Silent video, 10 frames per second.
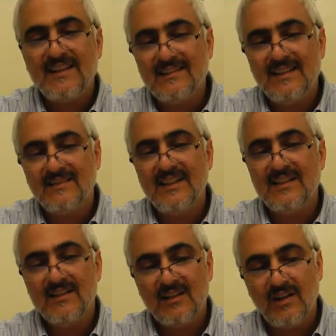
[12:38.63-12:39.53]
that they
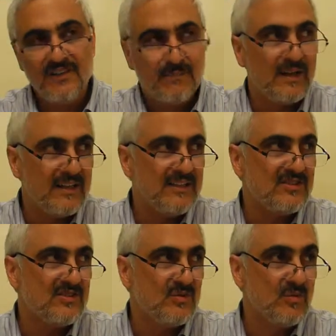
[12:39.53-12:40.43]
did on their
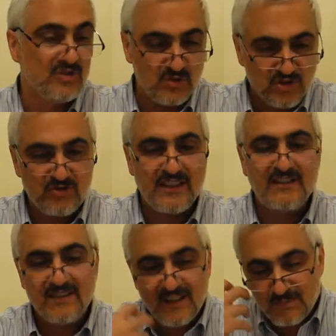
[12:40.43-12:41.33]
bodies was to
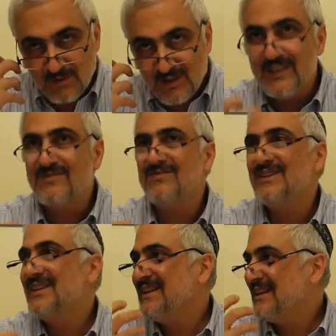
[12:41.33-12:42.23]
strengthen their belief
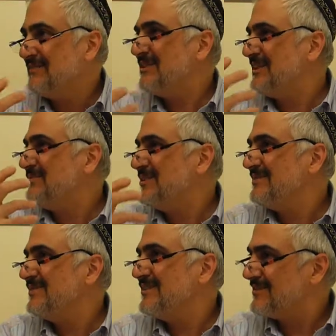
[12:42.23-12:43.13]
in what they
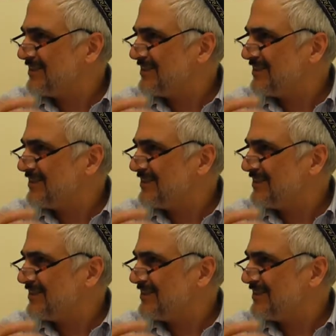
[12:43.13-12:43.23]
believed in.